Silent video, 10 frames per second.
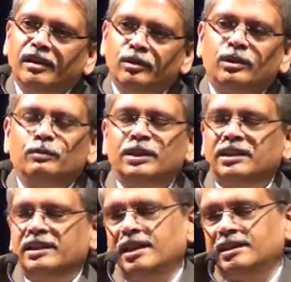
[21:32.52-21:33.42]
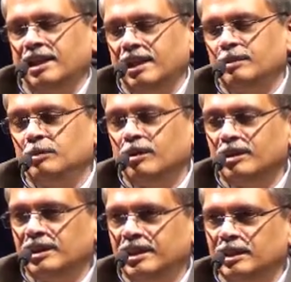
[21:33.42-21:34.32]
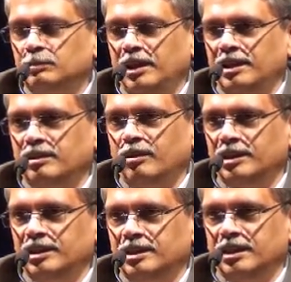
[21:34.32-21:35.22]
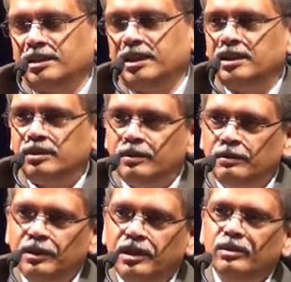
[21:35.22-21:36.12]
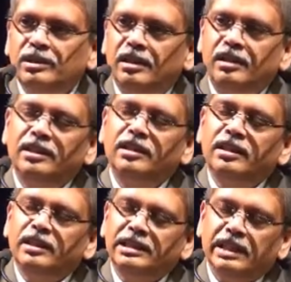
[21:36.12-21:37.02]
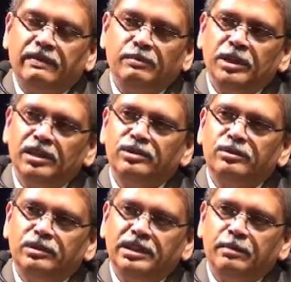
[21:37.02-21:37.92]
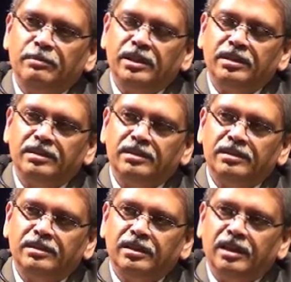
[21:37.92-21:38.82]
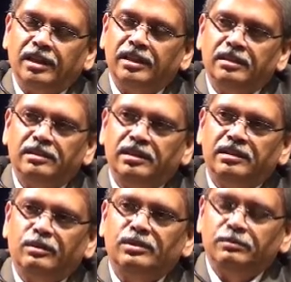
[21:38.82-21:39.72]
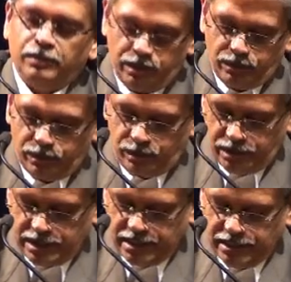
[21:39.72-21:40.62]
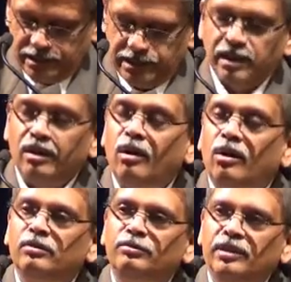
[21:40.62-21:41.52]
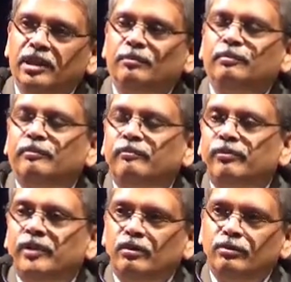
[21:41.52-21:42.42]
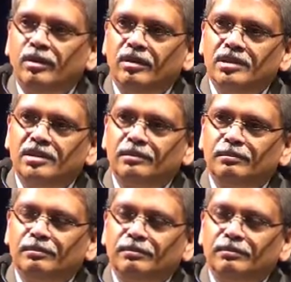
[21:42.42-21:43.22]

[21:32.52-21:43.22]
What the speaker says: you should visit that site because he explains all these things. Each of the videos are 7 minutes to 10 minutes, and there are 3,000 video titles. They're all free of cost.